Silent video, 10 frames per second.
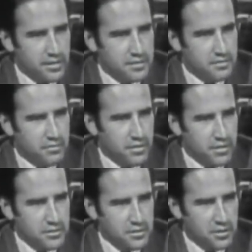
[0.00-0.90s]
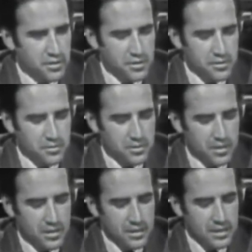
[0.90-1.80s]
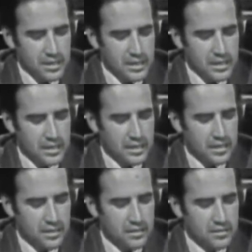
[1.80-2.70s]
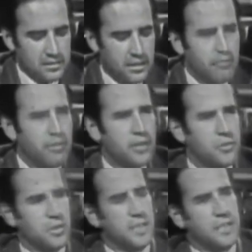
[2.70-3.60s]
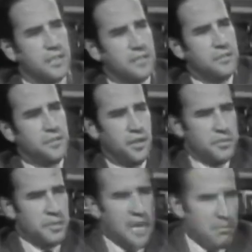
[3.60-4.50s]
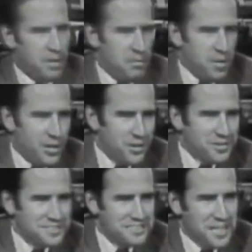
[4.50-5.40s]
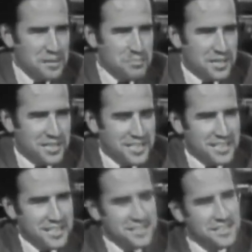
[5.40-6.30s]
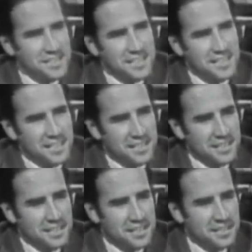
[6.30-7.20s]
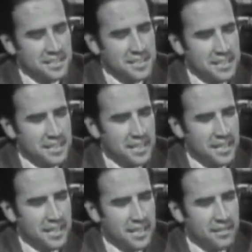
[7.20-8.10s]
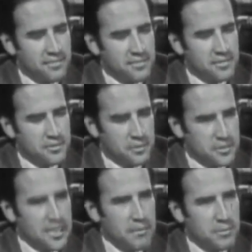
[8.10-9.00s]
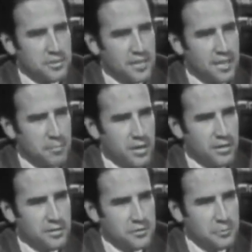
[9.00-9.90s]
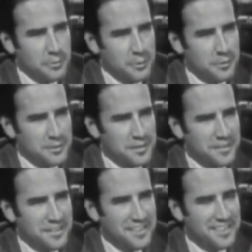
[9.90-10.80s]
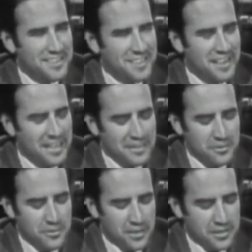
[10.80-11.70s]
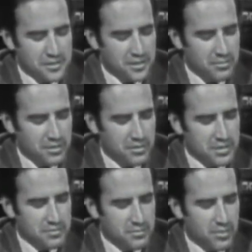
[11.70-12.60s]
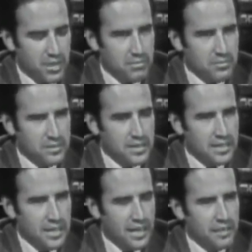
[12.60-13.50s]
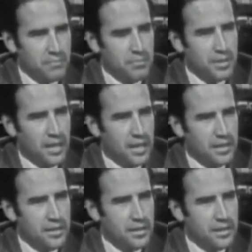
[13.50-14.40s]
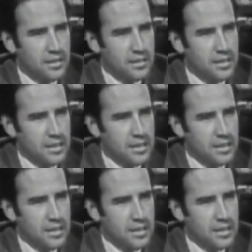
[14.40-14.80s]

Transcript: these fellas are going to uh, uh, eventually uh, judge me on my merit, not on my age, and uh, I have to establish that merit, assuming there is any there. I don't think it's going to be much of a problem. I, beyond... Uh,